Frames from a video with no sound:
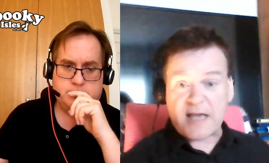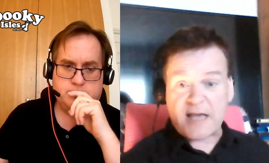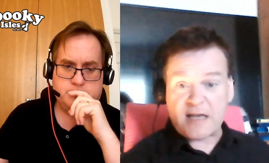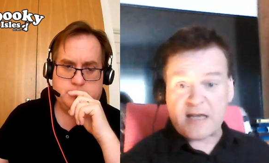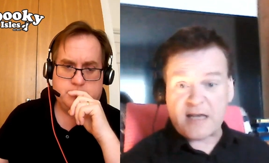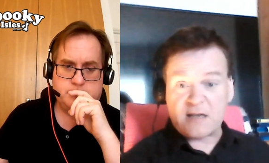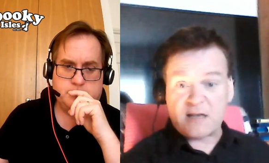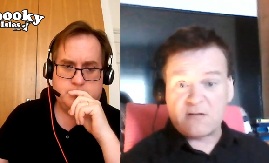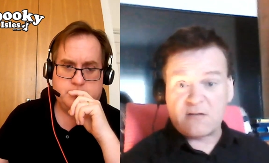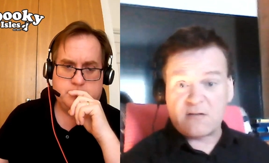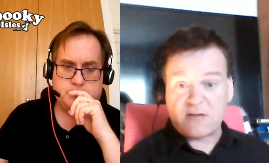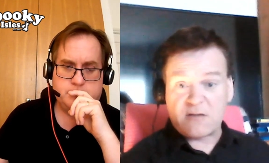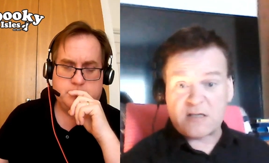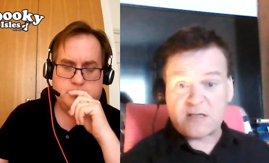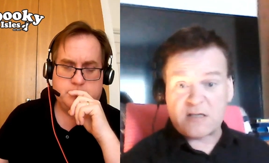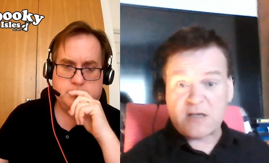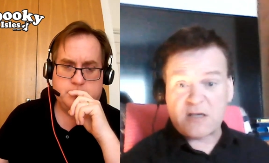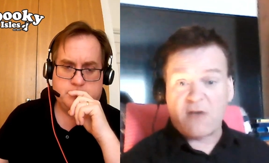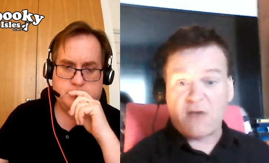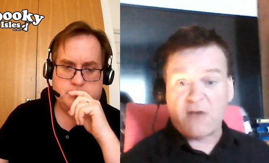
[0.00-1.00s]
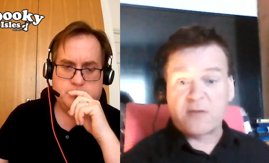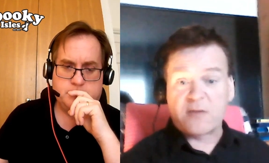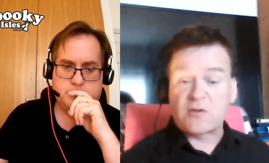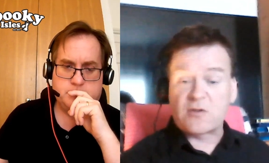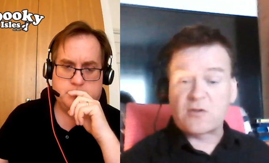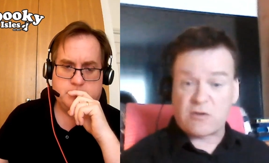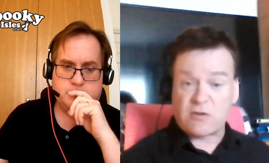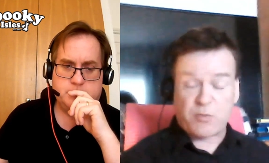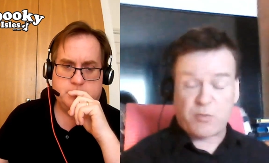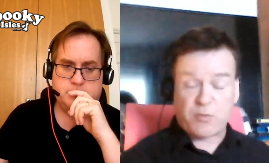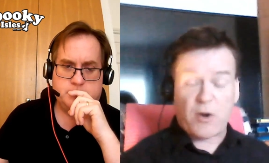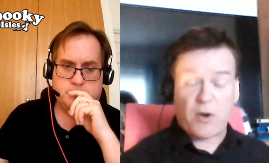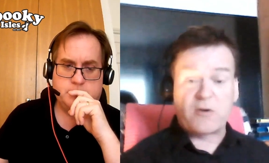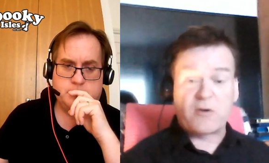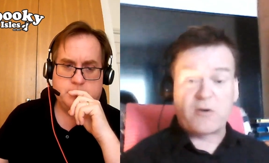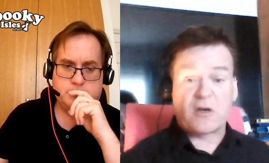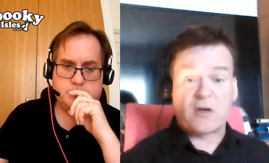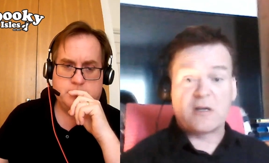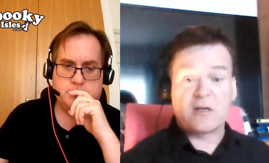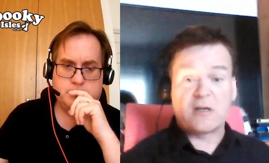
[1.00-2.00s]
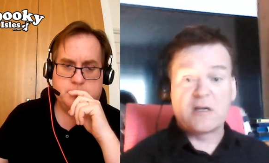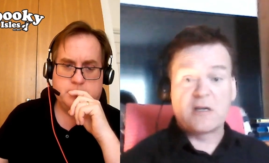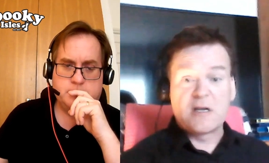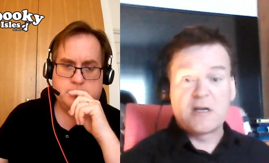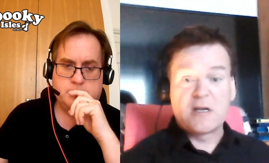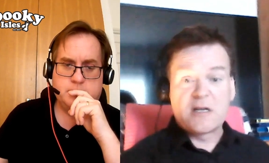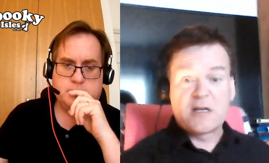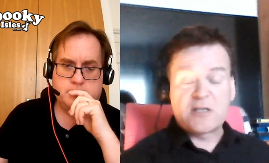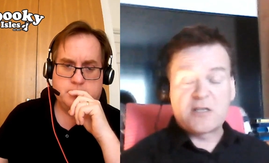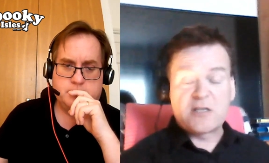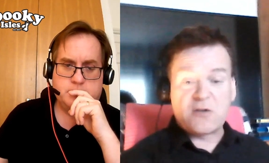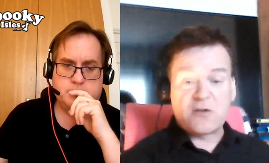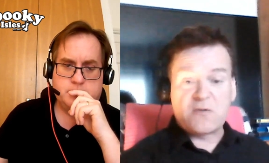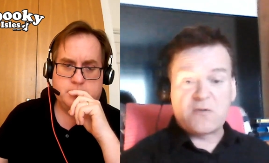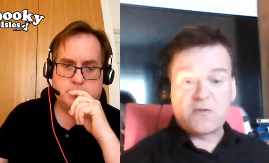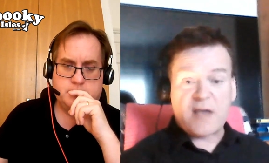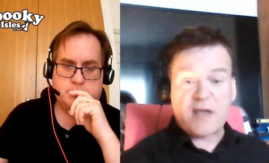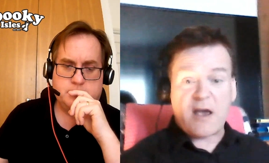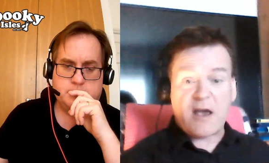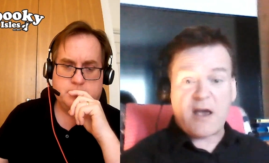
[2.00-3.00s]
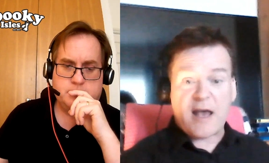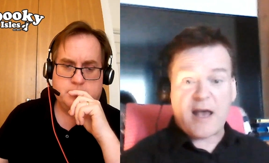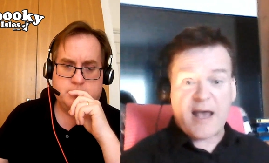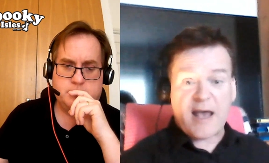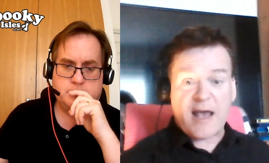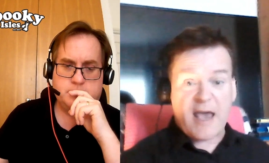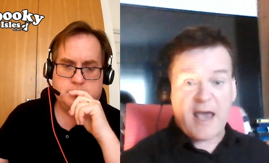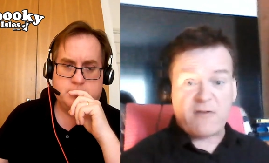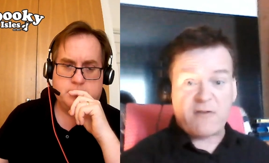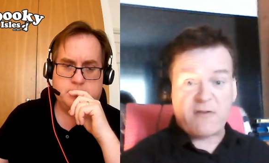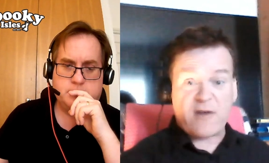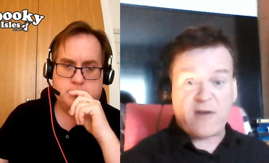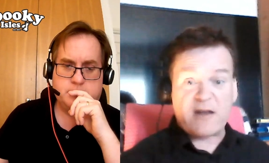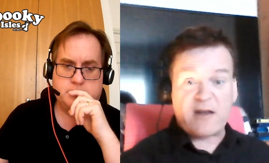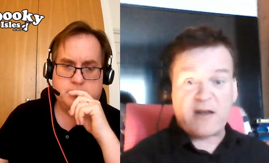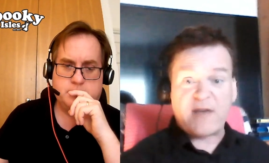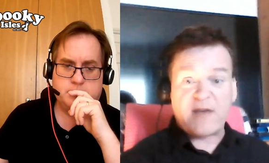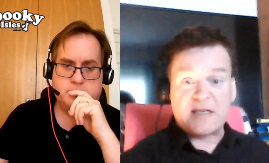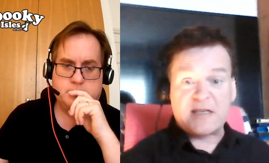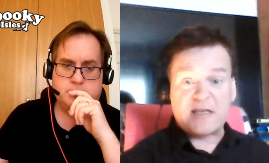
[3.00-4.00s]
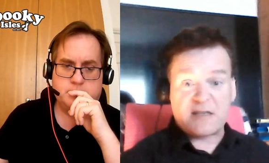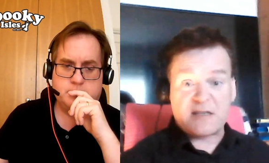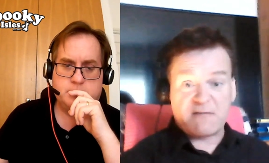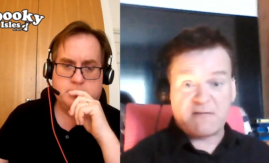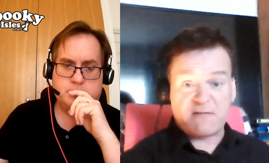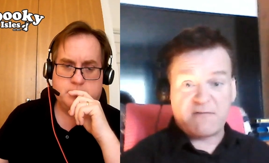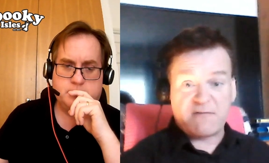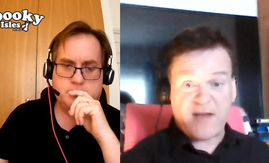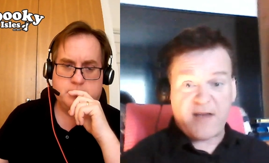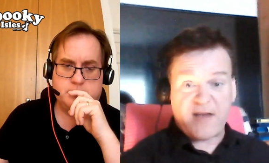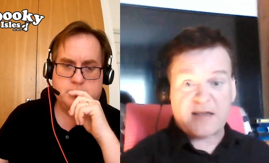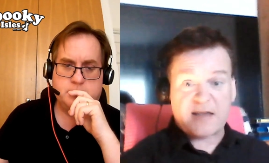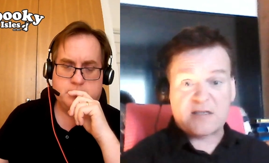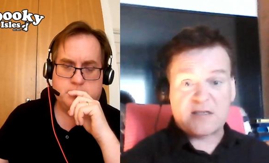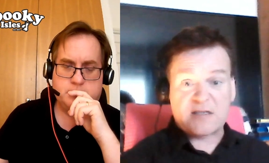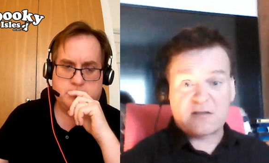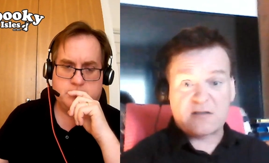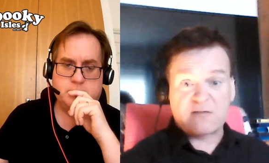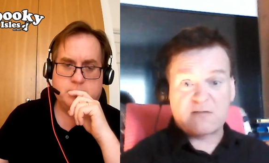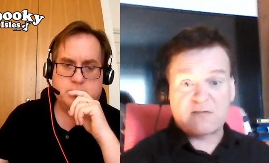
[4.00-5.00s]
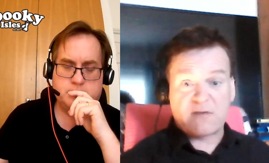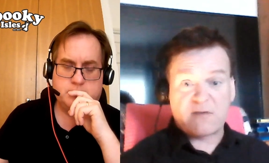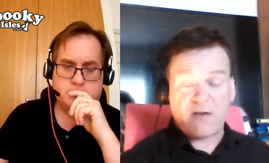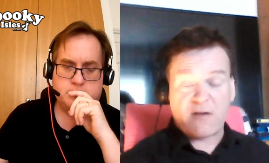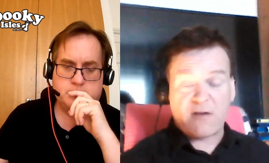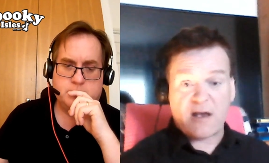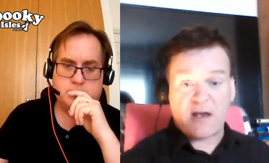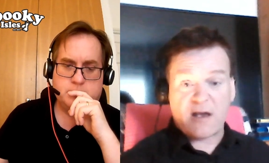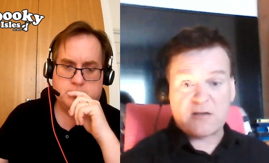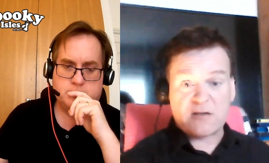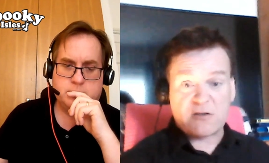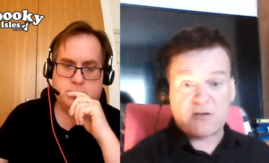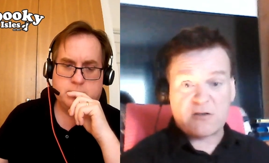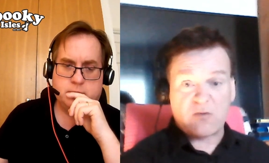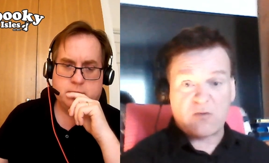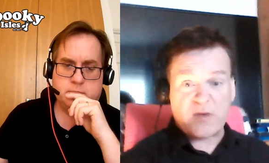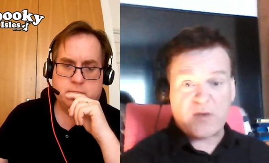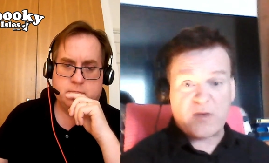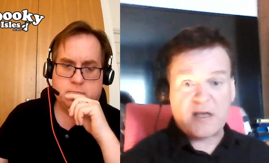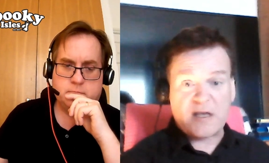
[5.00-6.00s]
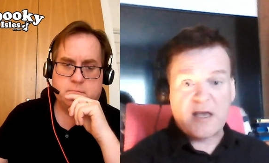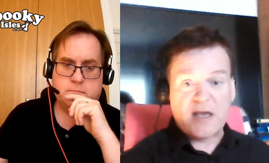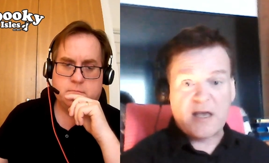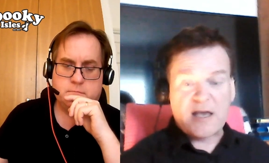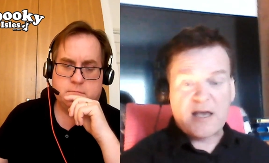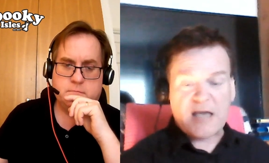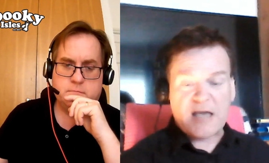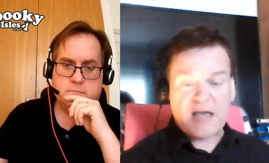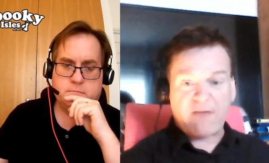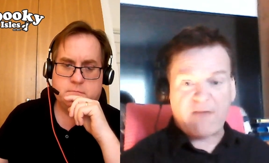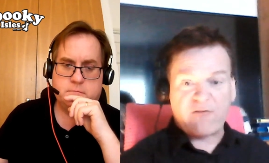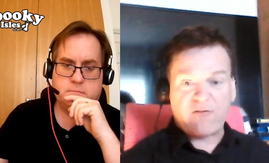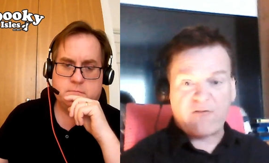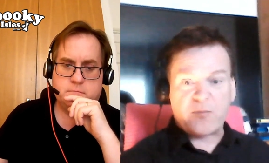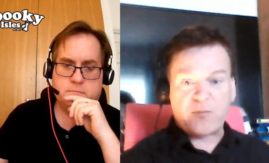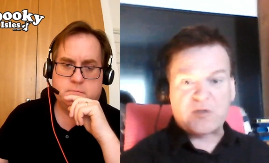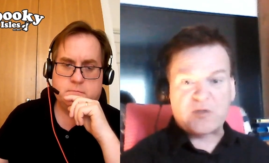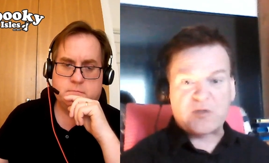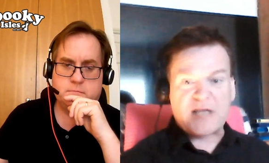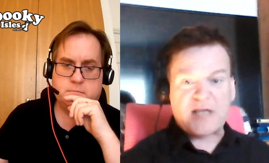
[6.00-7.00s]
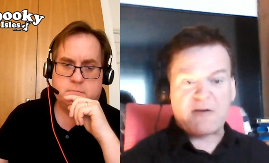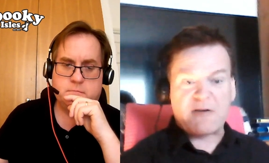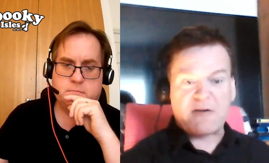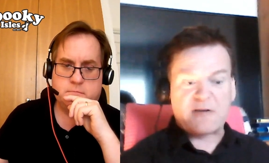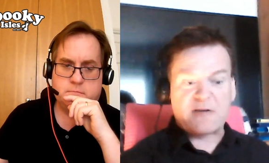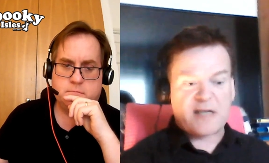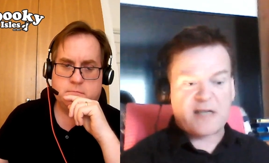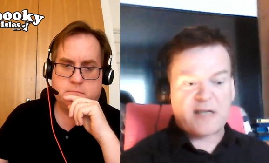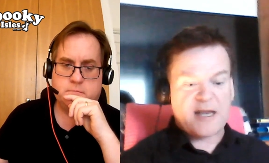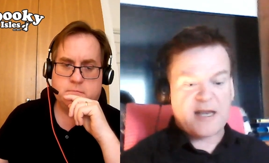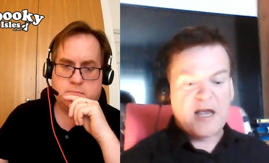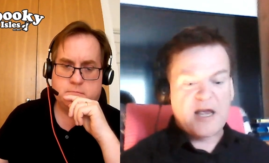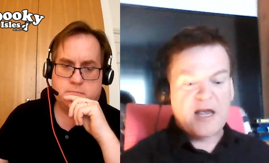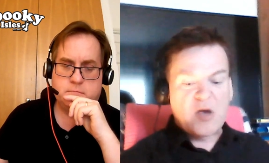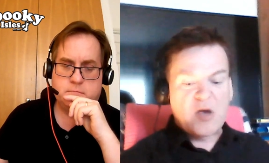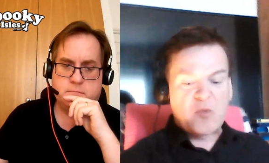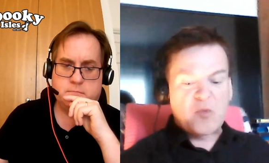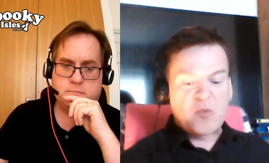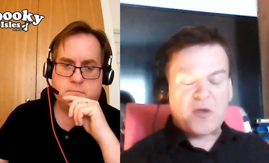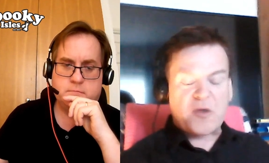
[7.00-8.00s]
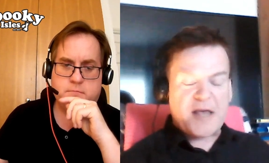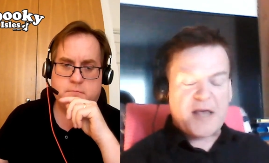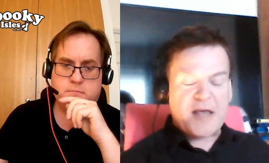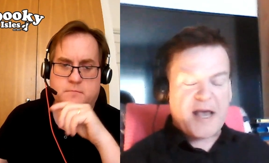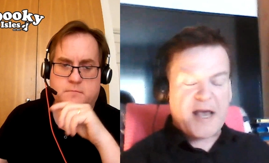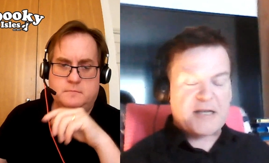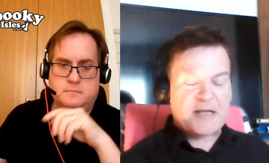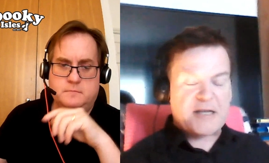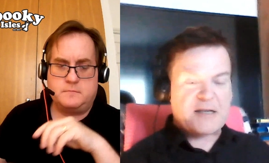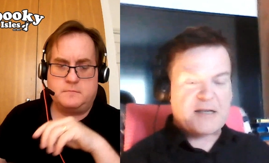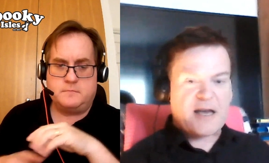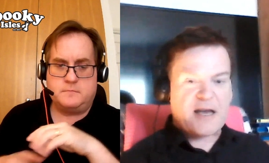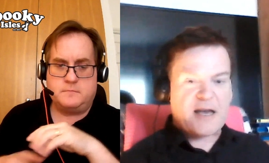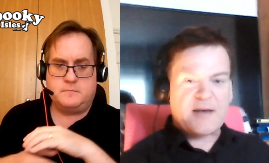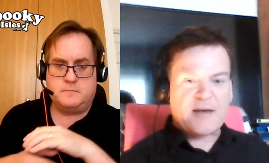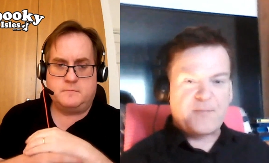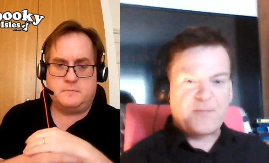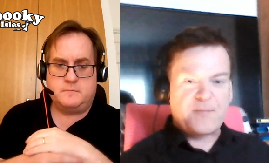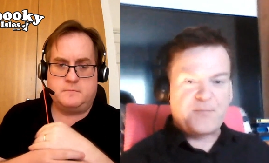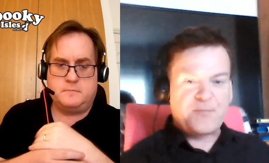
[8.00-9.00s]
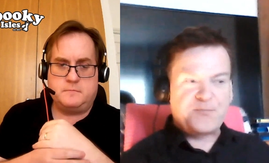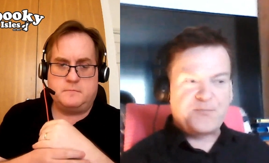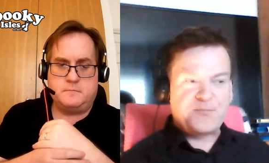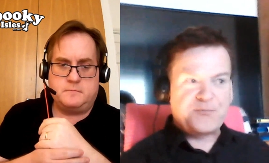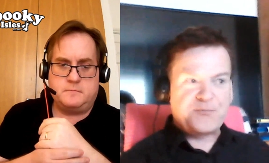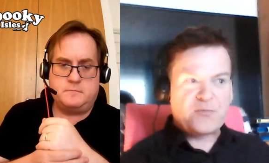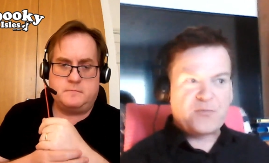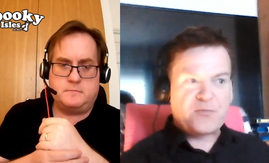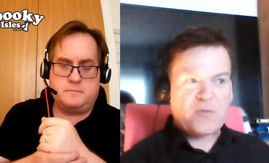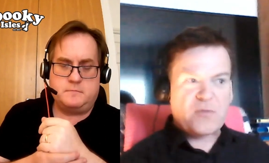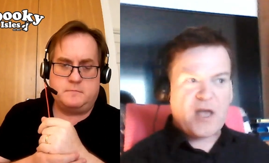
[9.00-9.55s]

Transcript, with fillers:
Speaker 1: take this coat of arms, because it was broken, to get, uh, have it renovated and fixed, uh, so it would be kept for posterity. But they had a, um,